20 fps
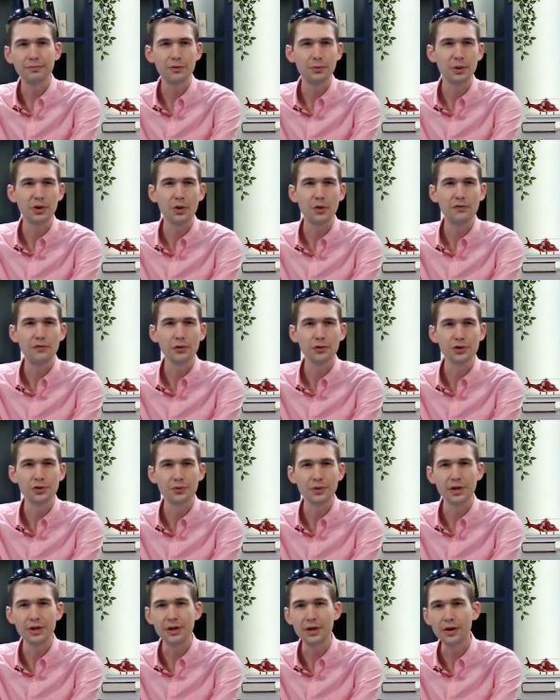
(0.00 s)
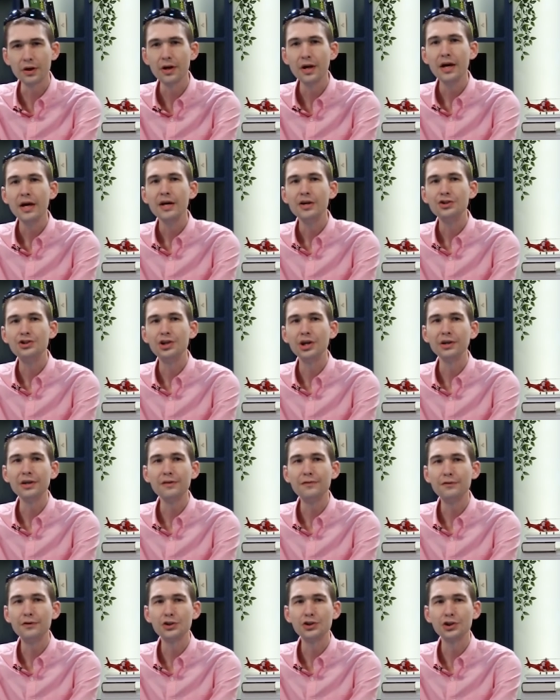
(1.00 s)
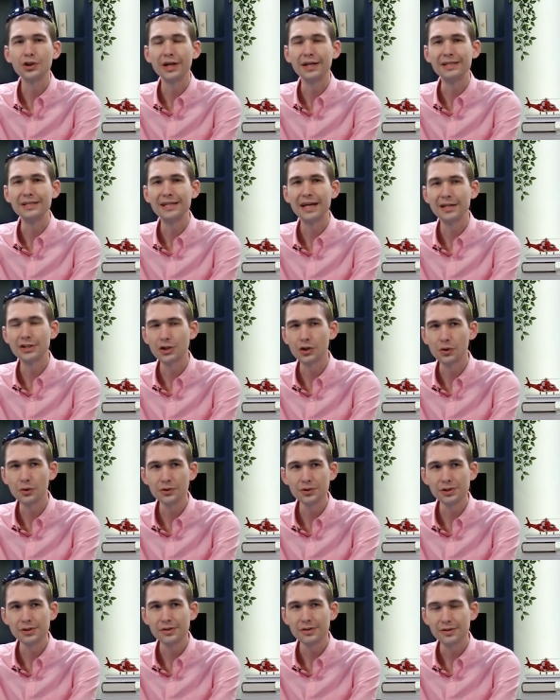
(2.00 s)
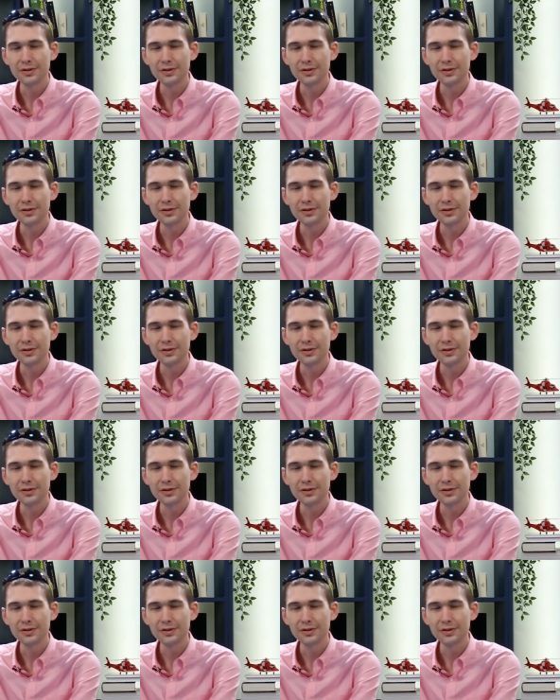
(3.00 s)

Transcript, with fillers: if we go full screen here, jellyfish-like tentacles,